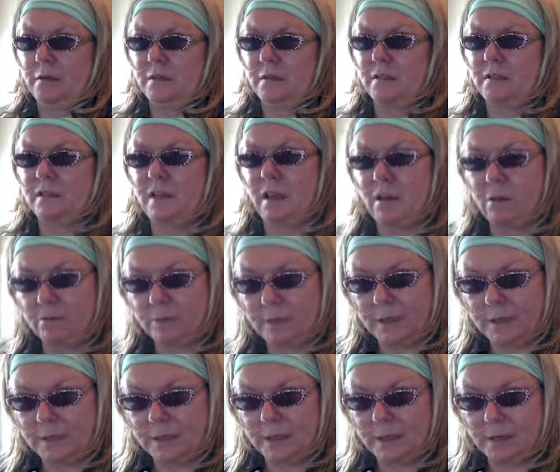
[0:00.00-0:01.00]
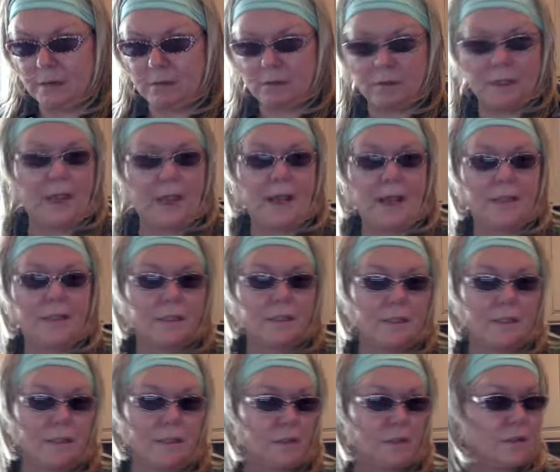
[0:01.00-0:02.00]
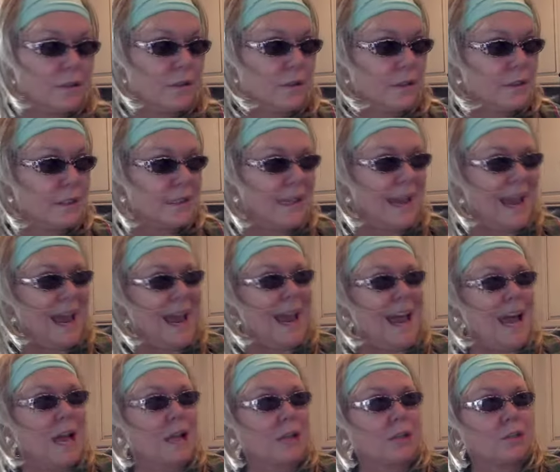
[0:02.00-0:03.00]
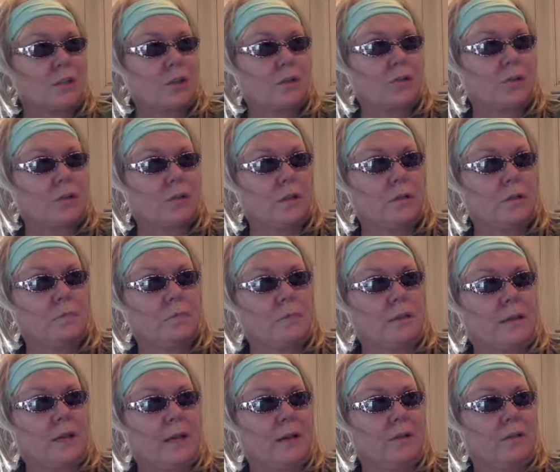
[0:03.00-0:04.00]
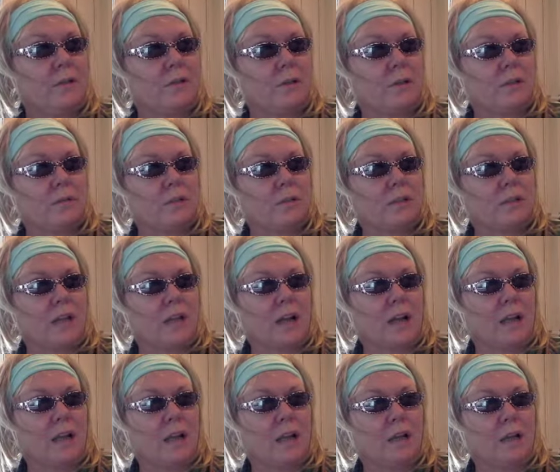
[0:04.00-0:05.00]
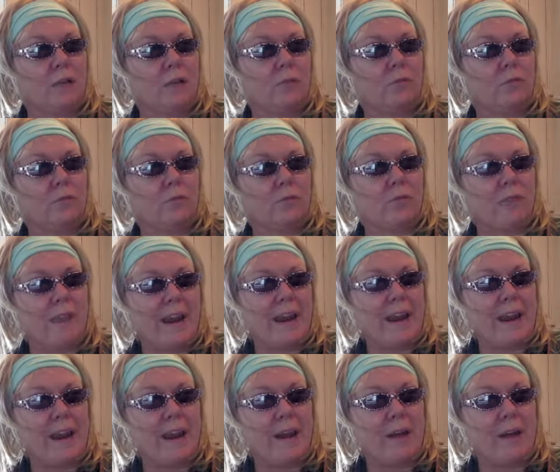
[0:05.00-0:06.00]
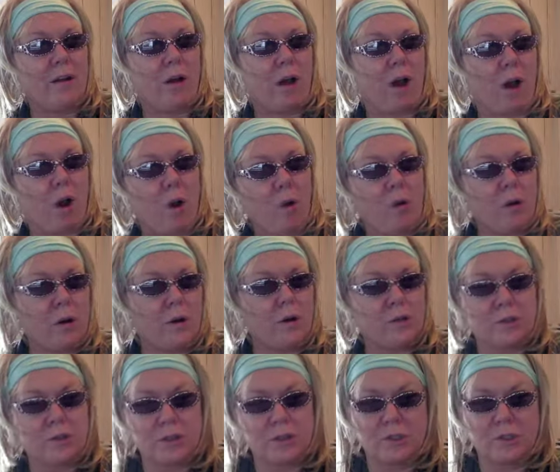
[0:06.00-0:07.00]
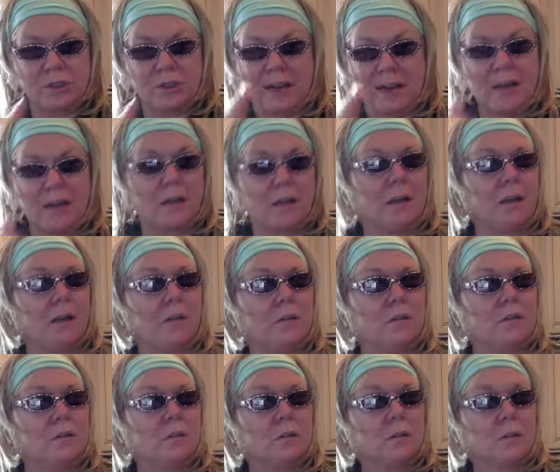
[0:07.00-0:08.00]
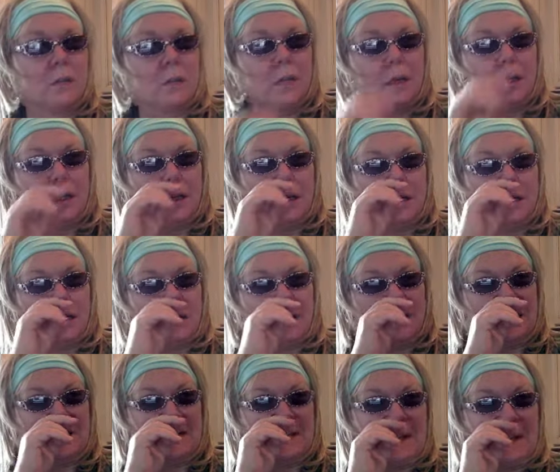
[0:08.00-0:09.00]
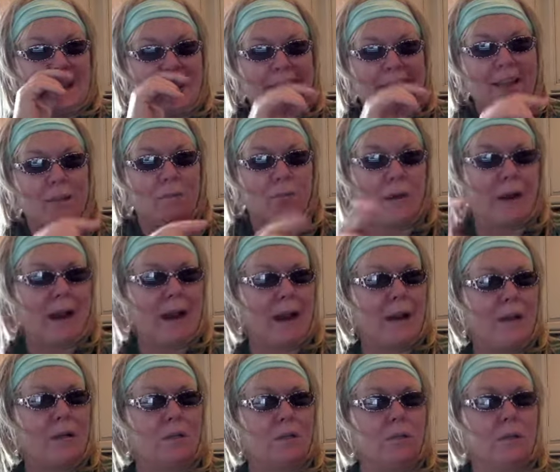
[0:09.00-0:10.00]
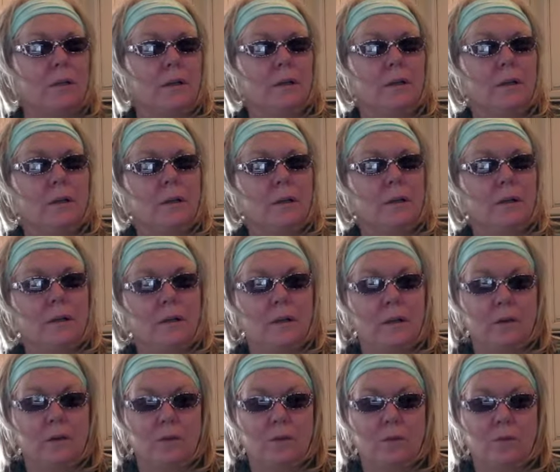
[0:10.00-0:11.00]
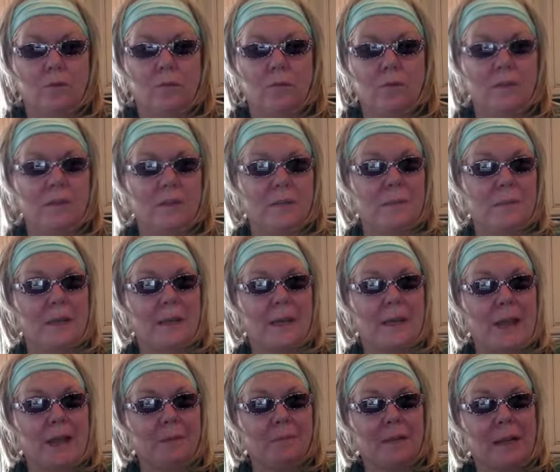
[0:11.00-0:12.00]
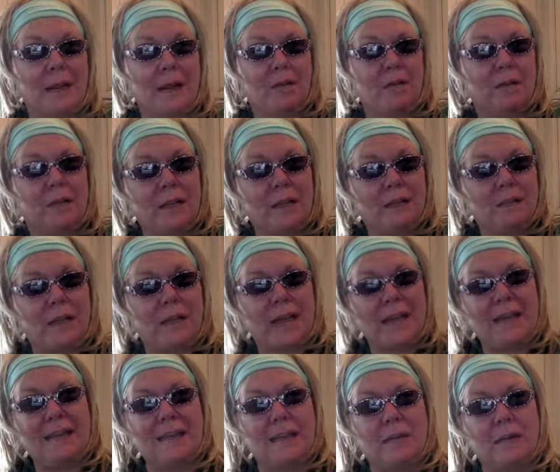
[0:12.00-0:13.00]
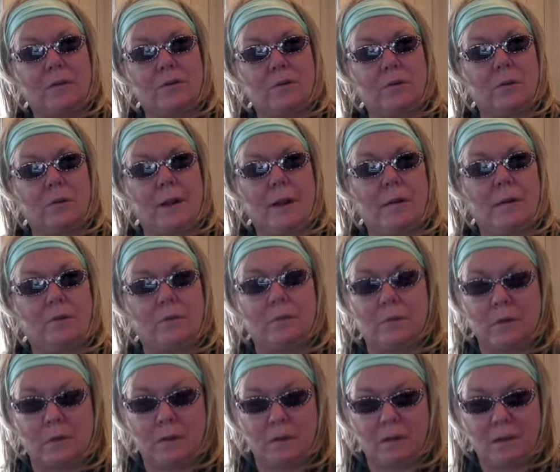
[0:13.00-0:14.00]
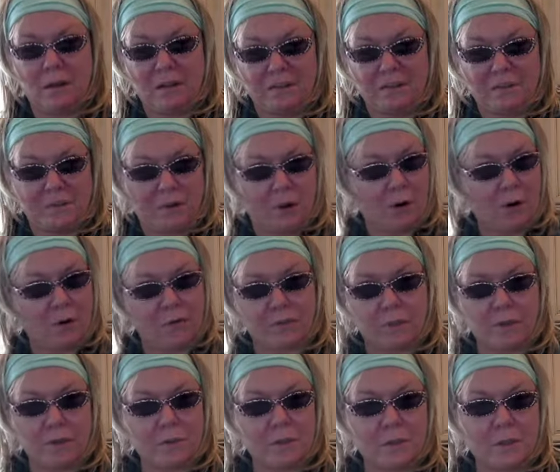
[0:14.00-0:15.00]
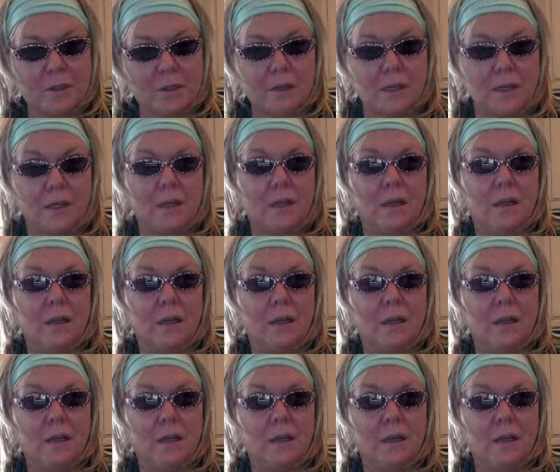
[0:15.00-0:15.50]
saw these there lights in the sky start to come down, and it was kind of like red, orange kind of color, and brown. One of them, they came down and they landed on the ground not far from us, and